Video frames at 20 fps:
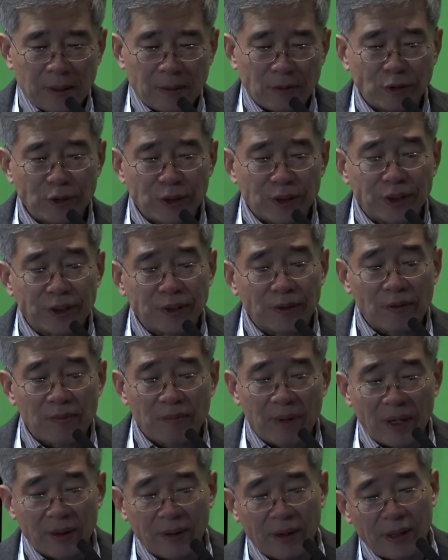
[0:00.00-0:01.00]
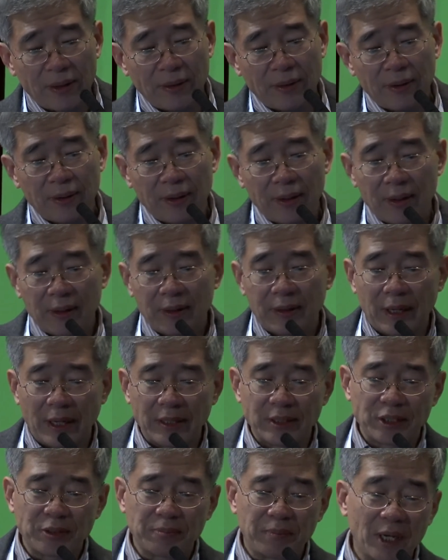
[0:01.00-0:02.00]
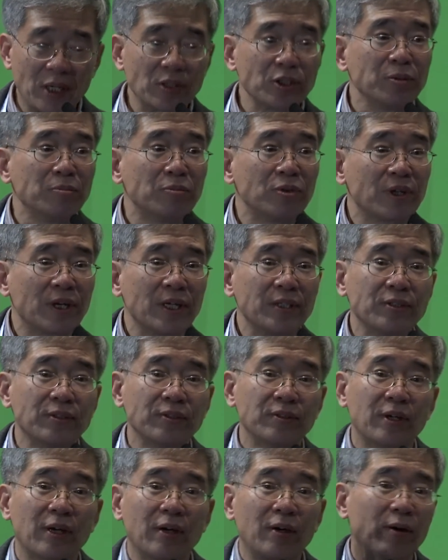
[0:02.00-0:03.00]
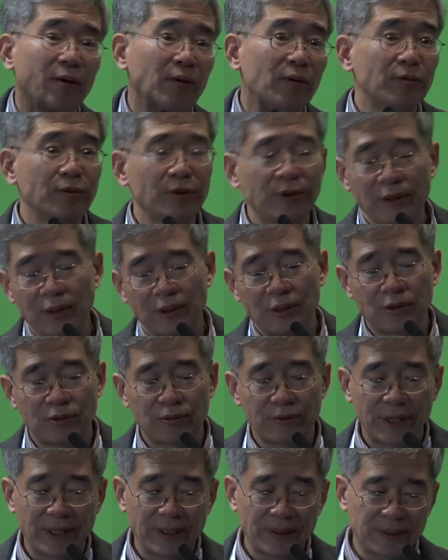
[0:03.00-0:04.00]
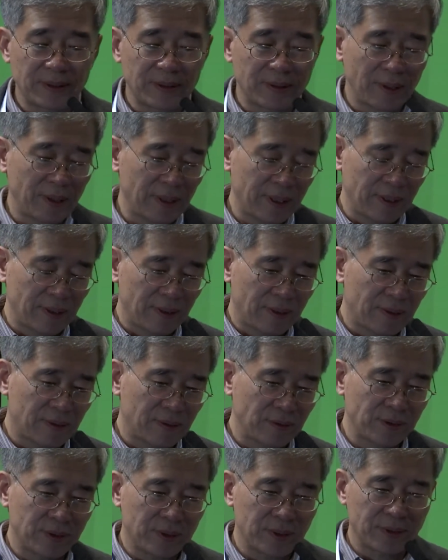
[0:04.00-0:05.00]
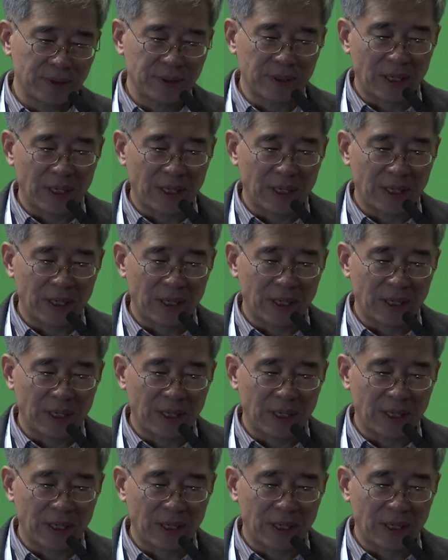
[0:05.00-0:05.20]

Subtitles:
Results of the model and its policy implications. I'll reiterate, okay, the results